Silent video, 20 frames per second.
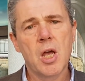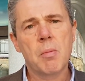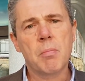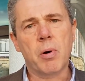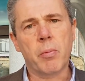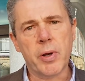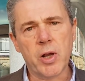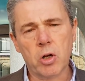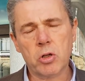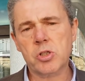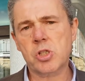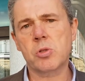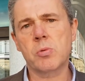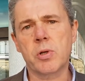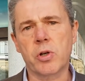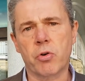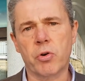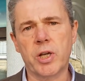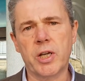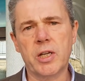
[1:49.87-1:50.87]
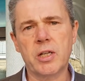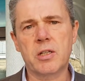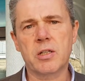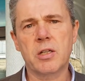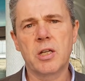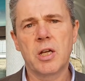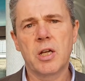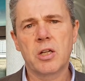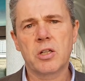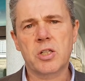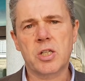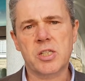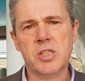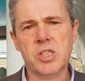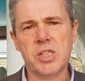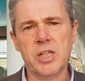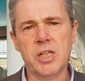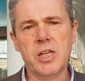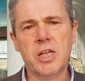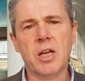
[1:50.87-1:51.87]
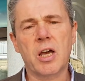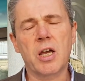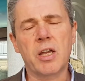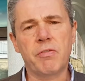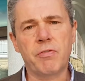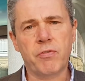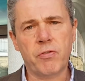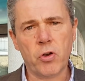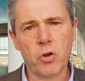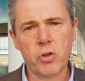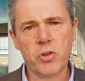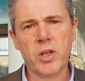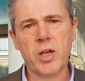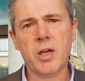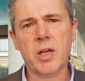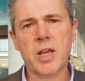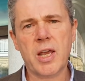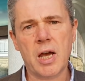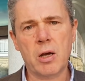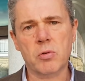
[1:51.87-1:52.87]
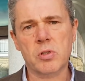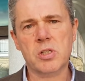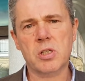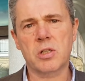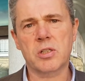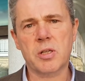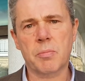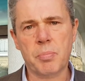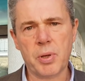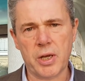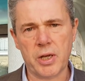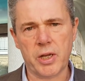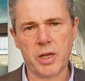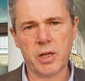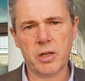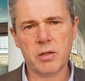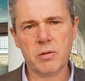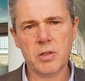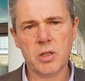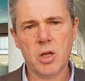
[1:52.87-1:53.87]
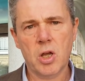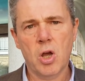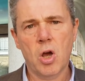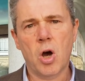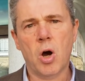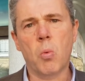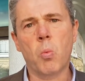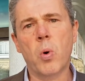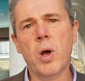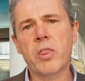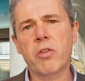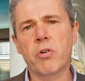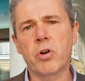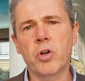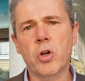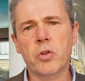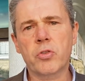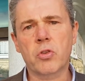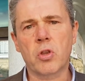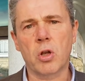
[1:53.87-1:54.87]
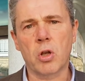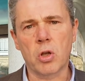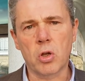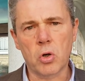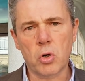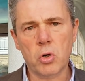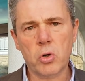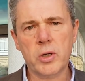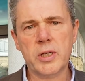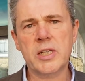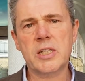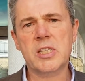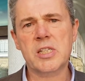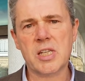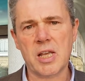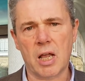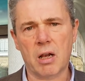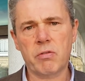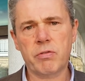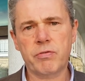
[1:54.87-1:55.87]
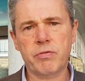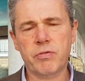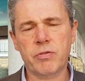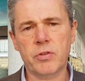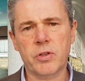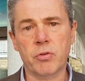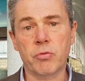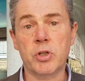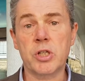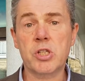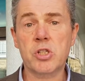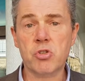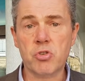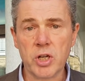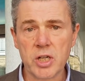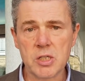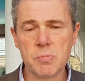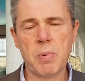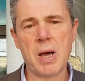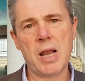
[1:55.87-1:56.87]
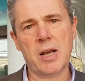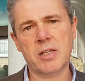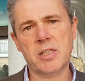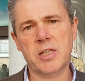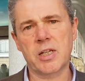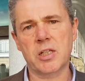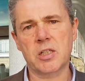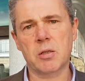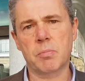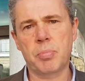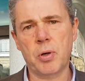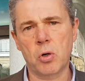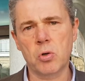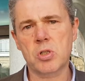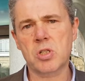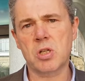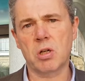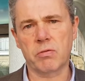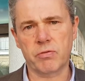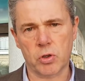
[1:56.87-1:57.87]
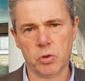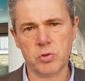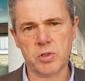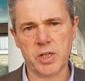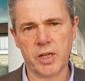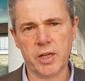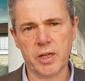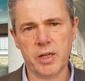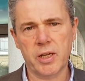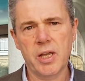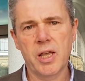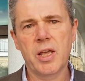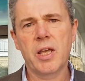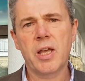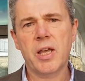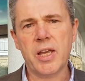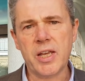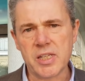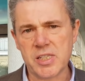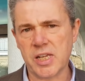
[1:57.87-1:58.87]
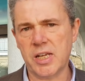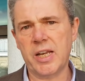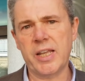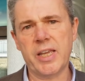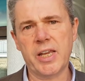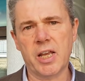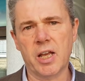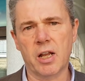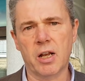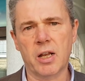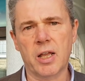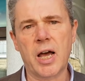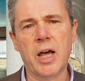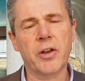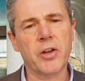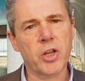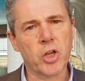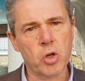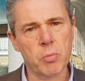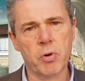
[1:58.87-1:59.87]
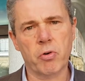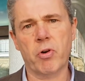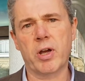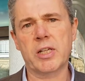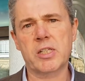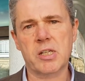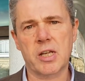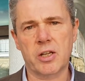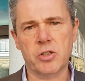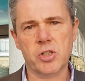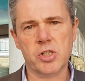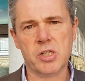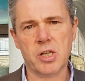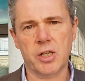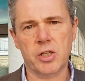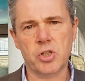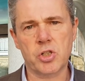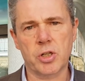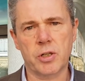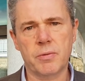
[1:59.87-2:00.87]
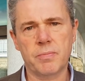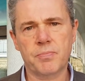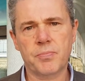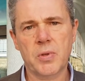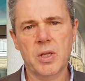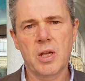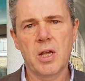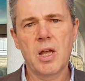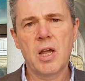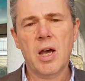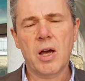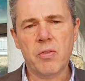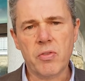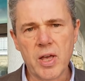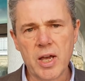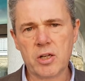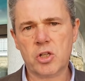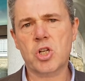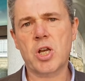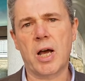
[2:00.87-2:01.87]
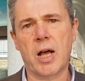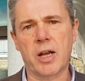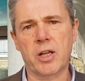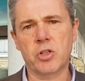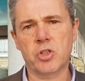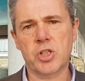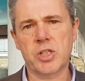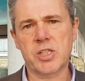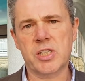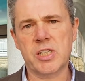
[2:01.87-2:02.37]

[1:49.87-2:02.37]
But we also agreed to seek a further council's opinion on whether or not the law itself that restricts balloting to postal voting is illegal under human rights legislation. And that challenge is